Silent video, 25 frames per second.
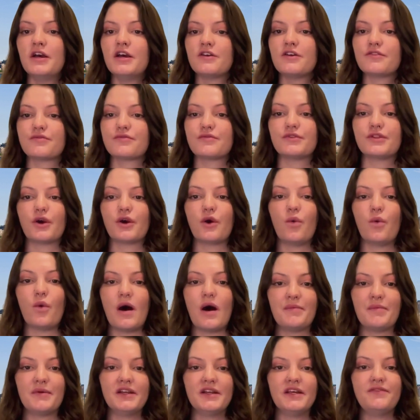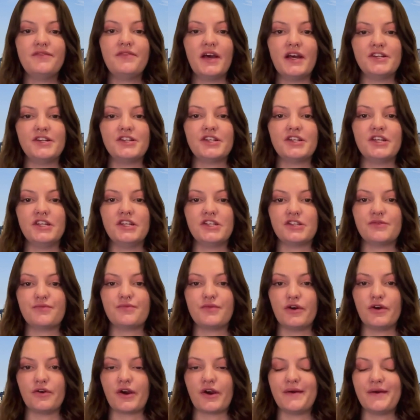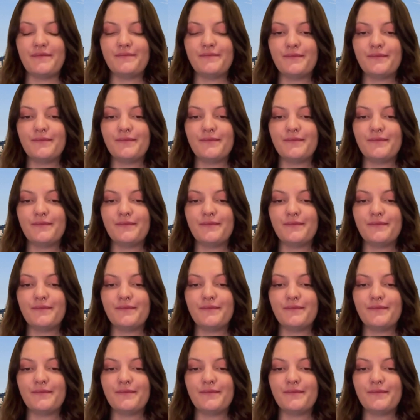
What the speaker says: through the Cooperative Education Program,